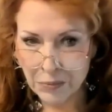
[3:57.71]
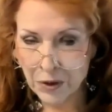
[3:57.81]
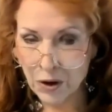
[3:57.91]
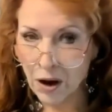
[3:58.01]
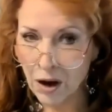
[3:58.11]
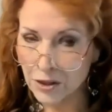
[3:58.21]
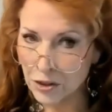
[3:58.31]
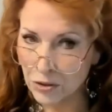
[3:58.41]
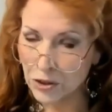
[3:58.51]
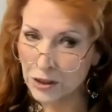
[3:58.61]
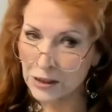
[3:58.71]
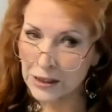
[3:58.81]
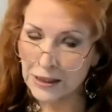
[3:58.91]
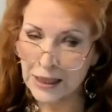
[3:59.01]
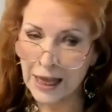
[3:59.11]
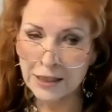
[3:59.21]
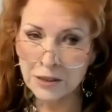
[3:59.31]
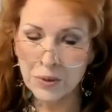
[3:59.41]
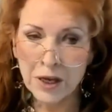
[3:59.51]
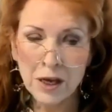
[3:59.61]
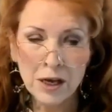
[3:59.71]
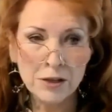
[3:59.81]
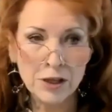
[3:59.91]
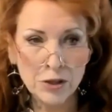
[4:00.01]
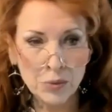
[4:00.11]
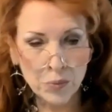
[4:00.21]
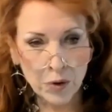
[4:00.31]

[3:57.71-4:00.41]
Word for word: And we also looked at this last week that the